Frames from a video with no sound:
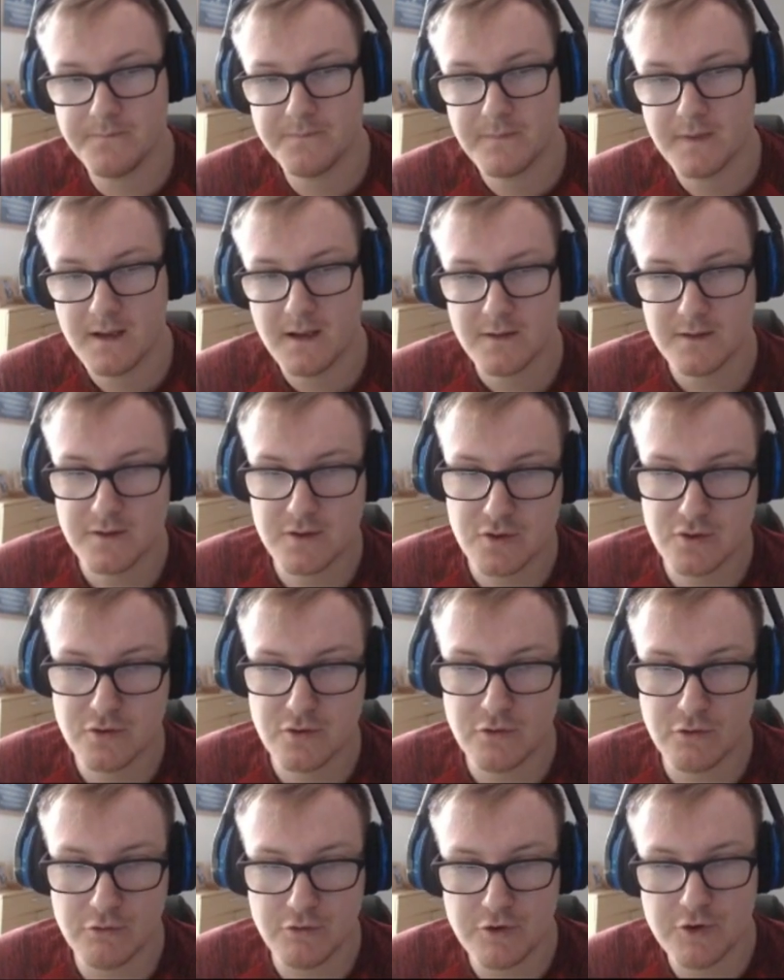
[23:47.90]

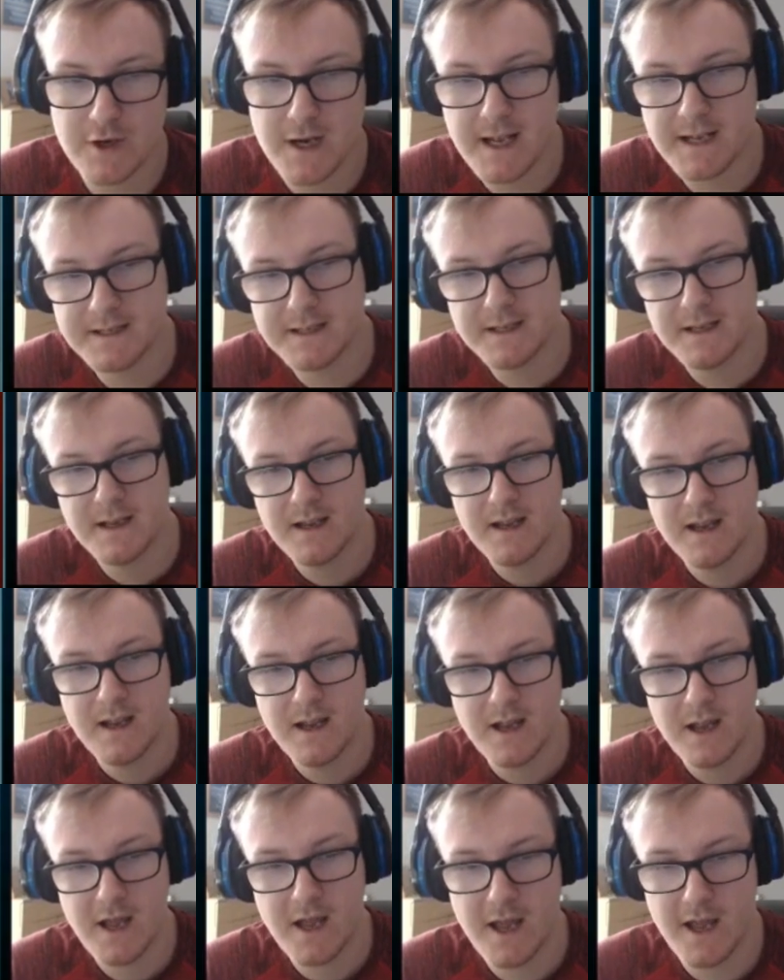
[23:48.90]
Skull Dread.
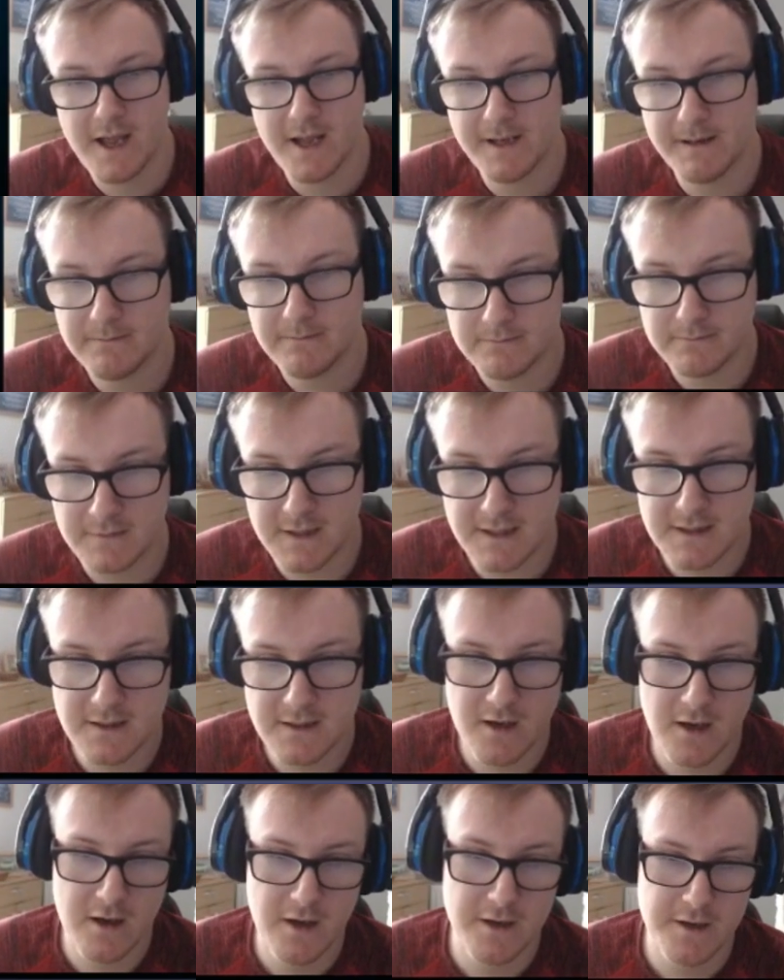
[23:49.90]
This
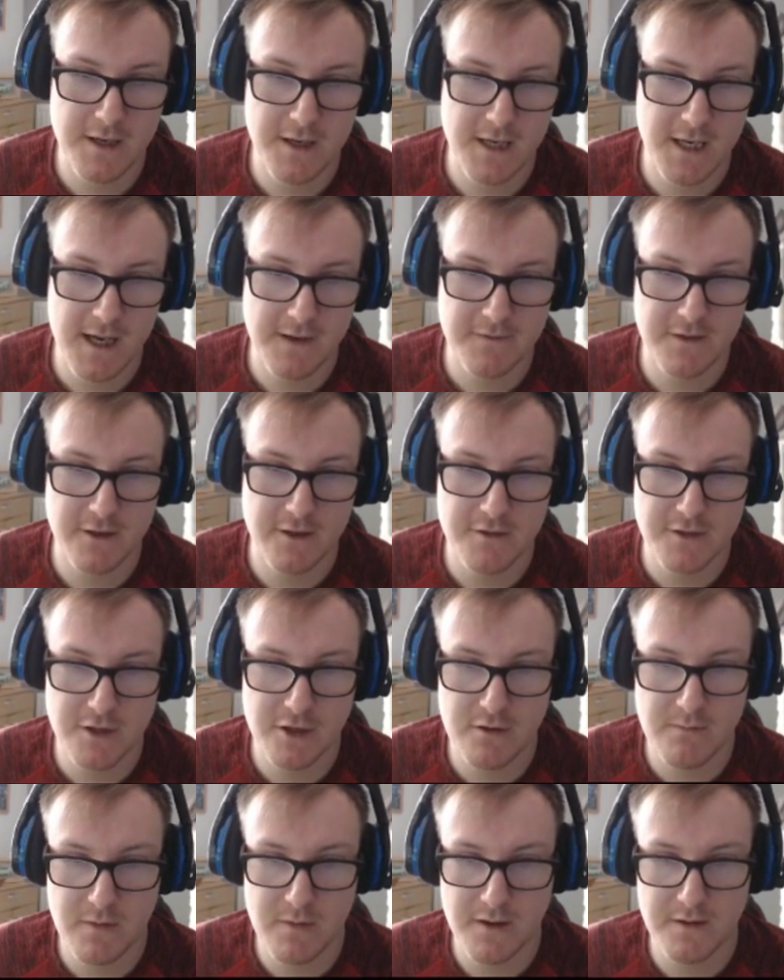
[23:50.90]
card, you have to use 2
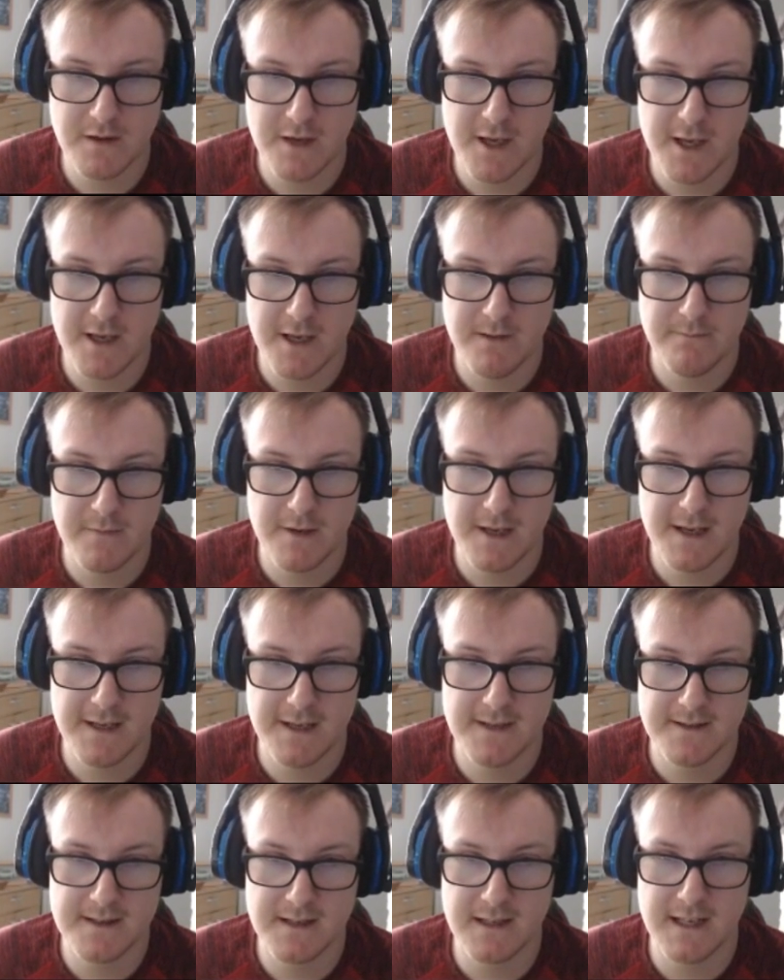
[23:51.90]

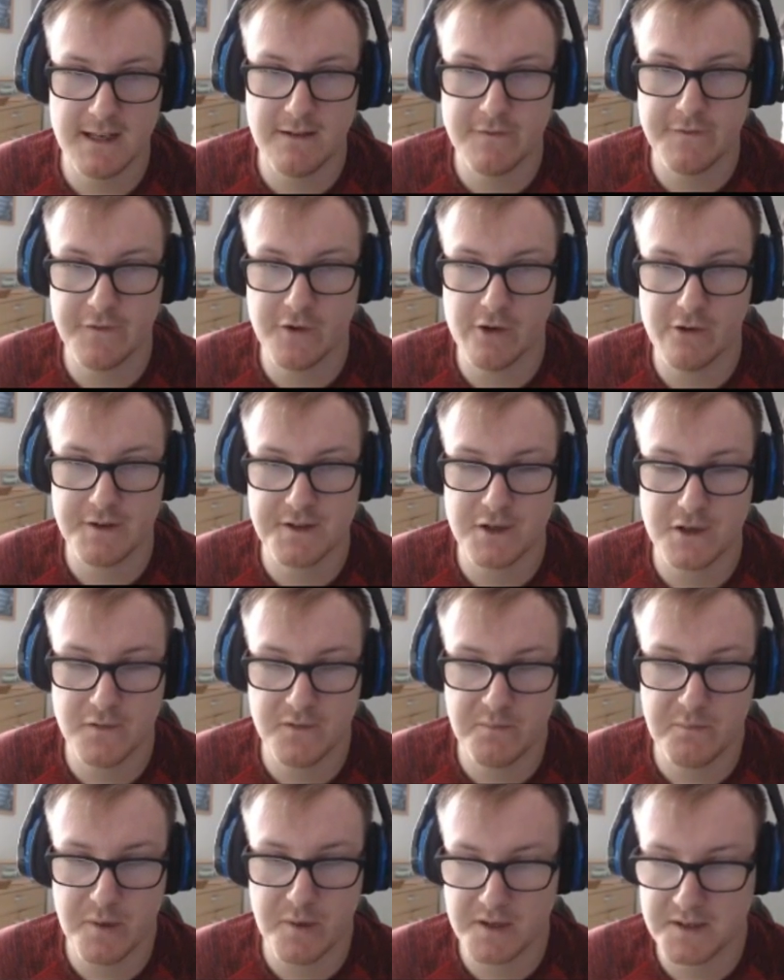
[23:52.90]
it's a link for, it's another
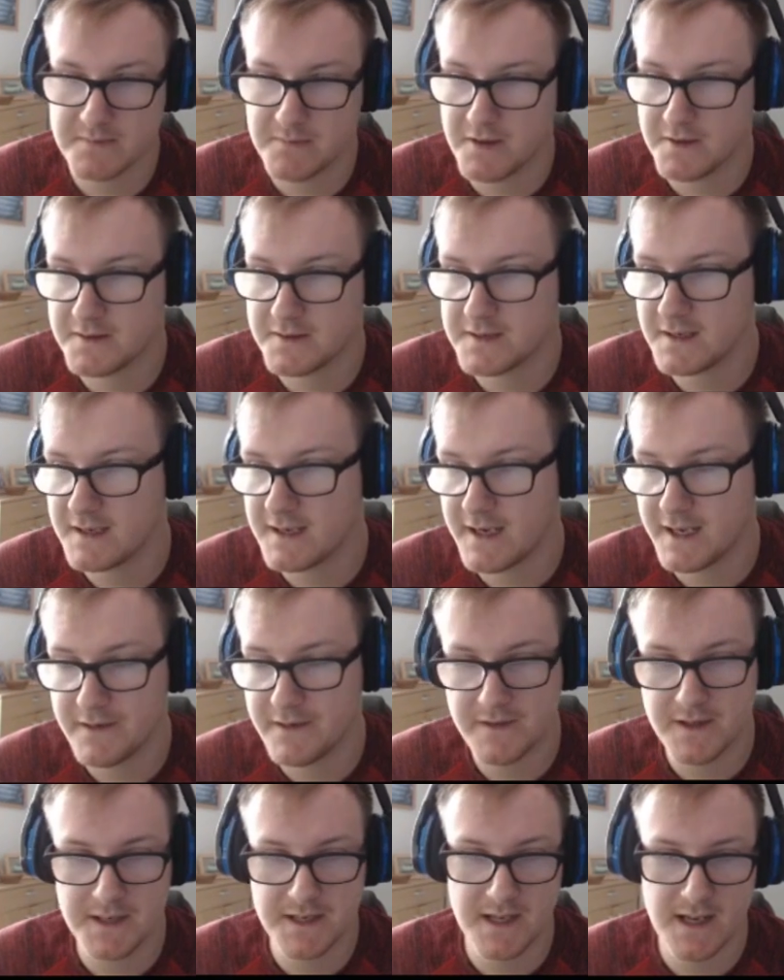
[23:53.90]
boss monster kind of in
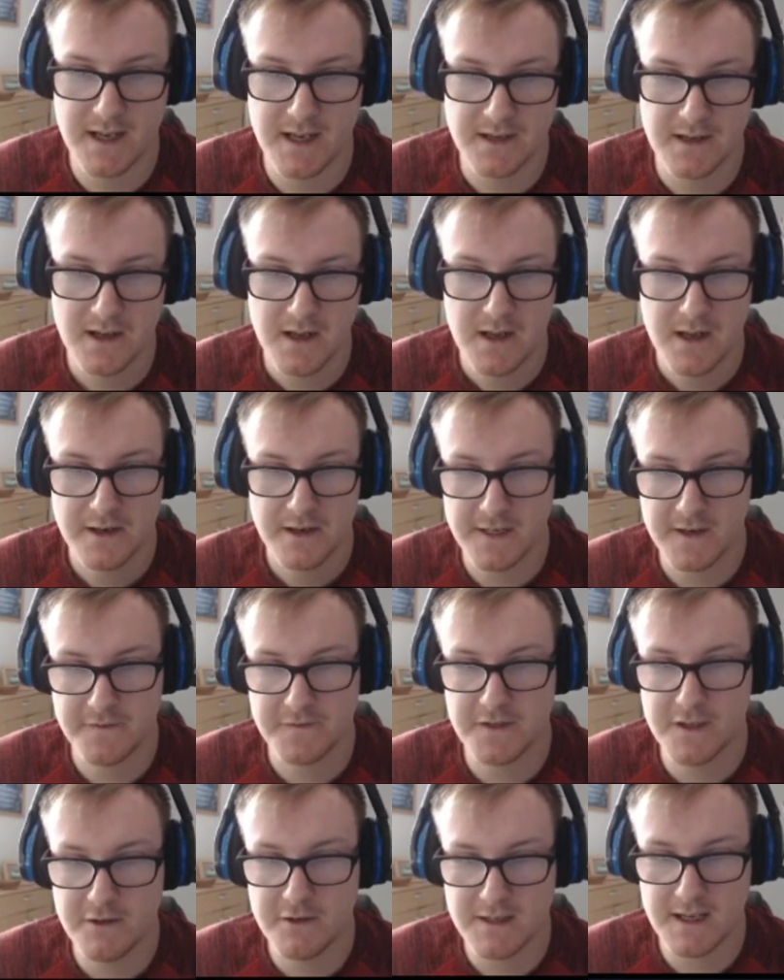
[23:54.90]
the deck. You have to
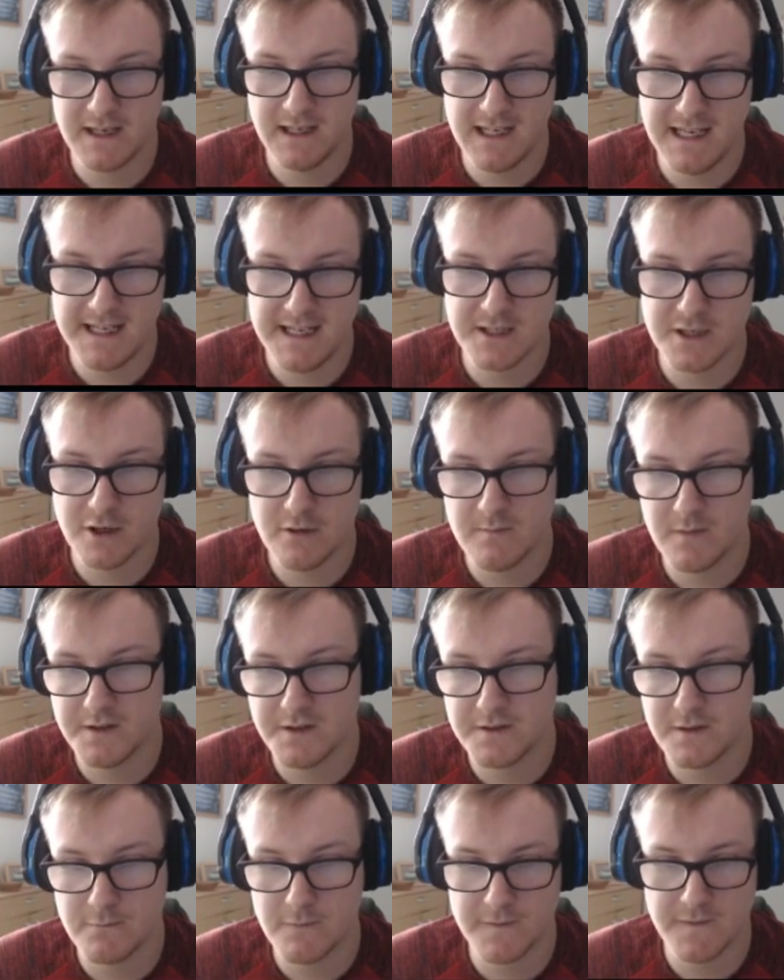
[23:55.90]
use at least 2
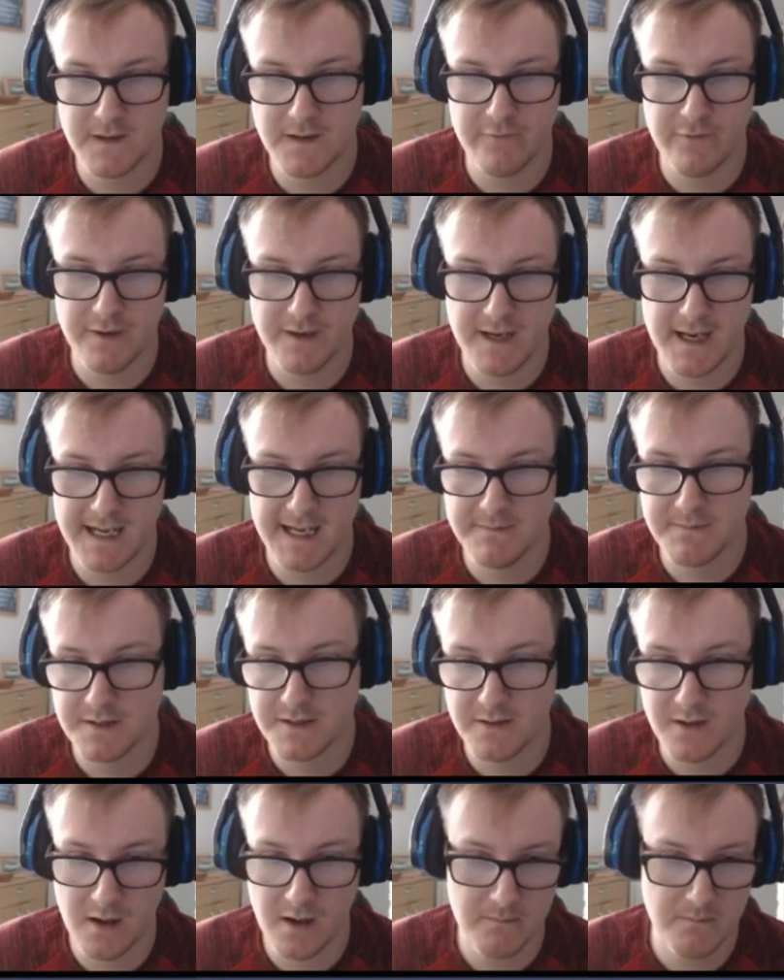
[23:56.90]
monsters with different names.
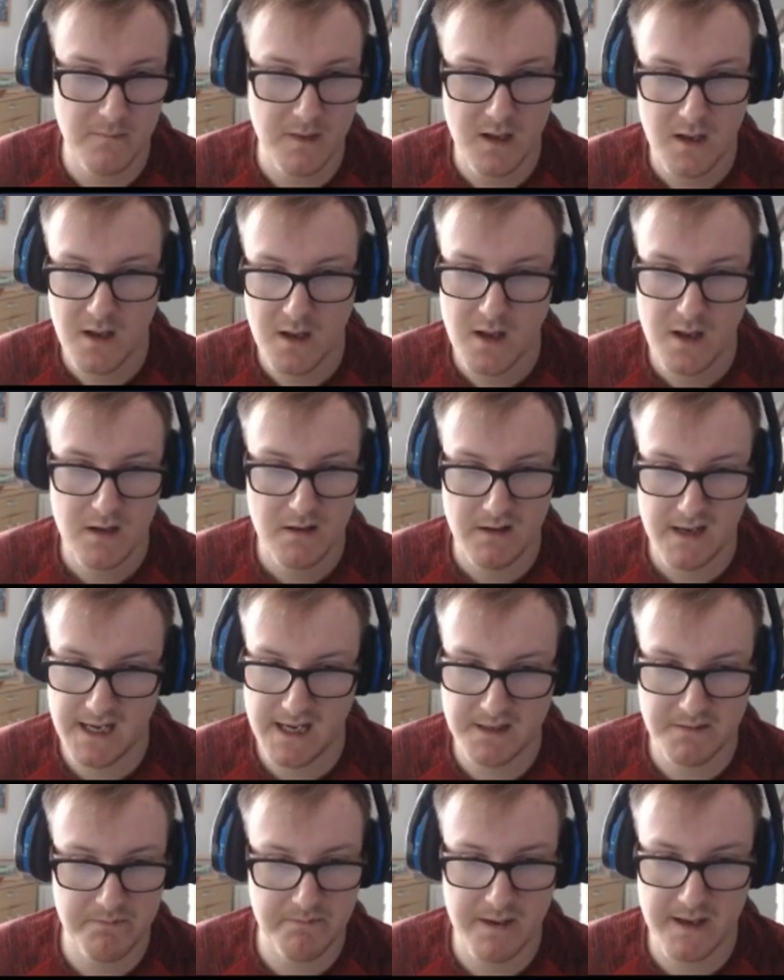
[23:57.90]
It's
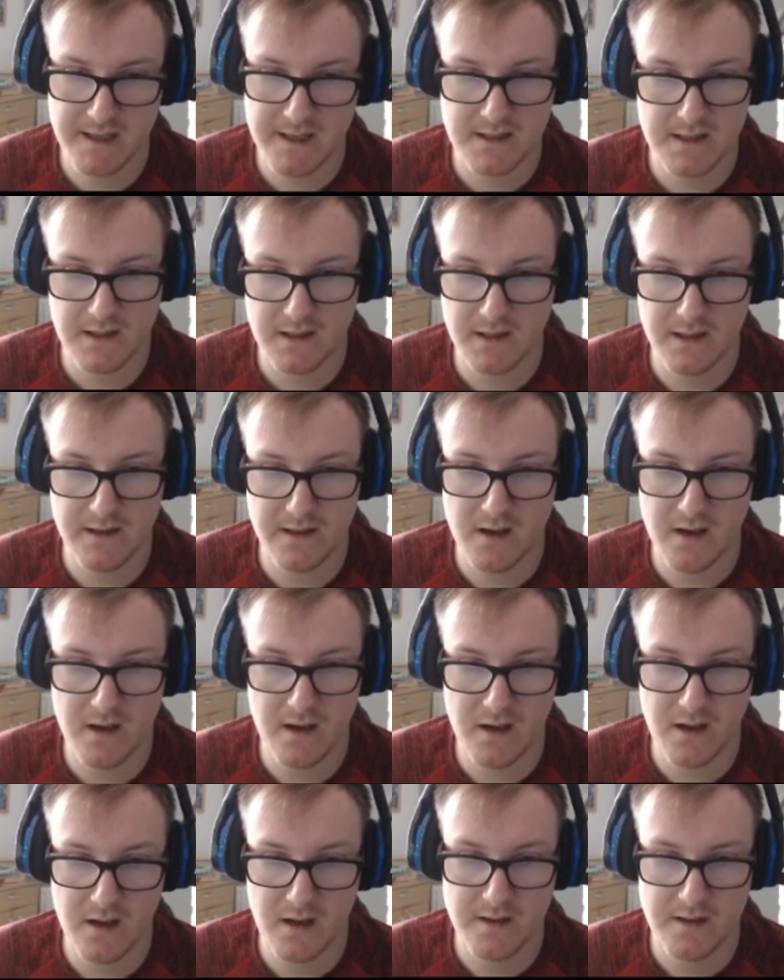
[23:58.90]
basically not hard